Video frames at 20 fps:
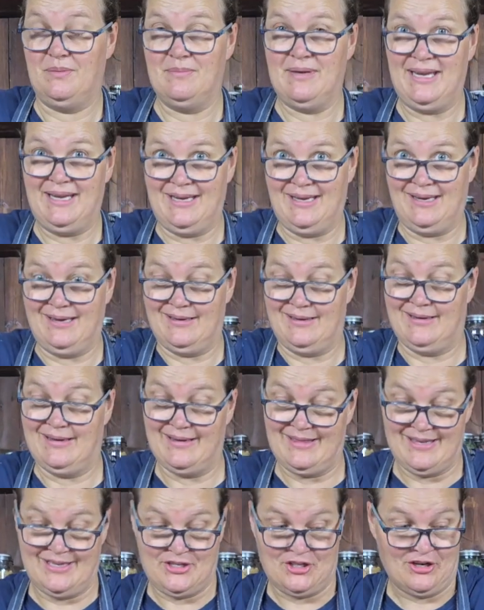making
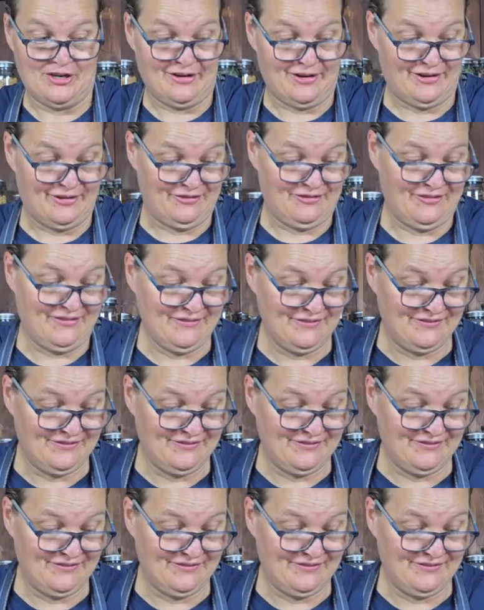another jar of